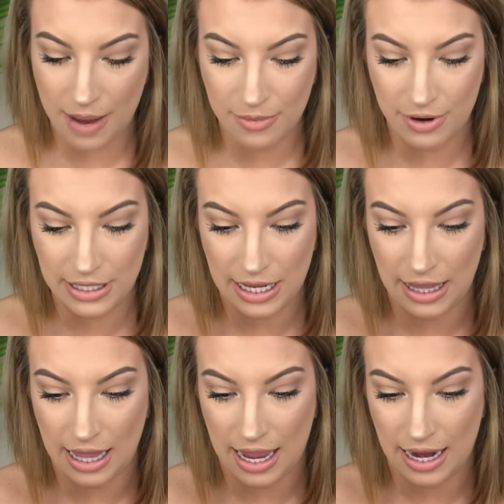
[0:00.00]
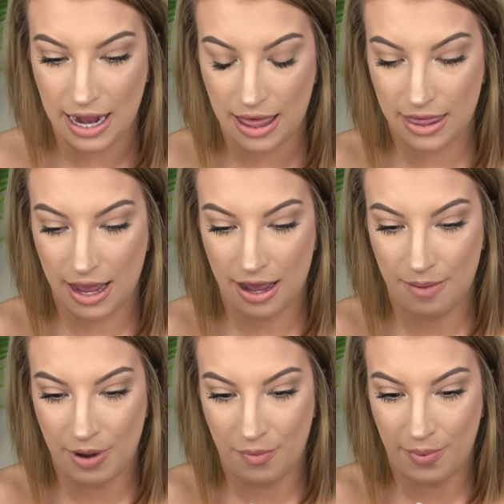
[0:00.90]
I'm going to line
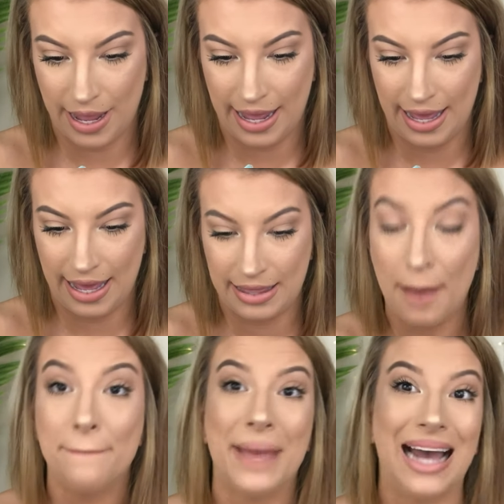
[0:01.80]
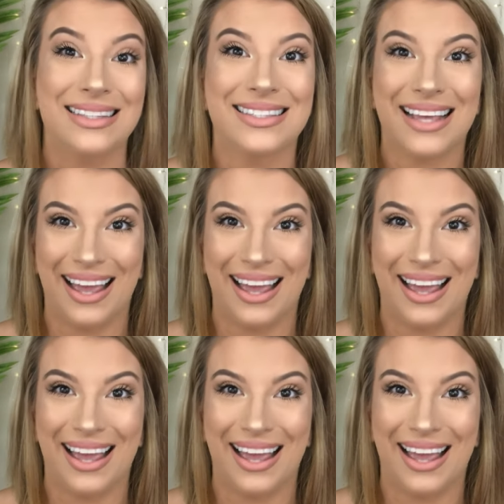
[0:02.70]
them with Matte's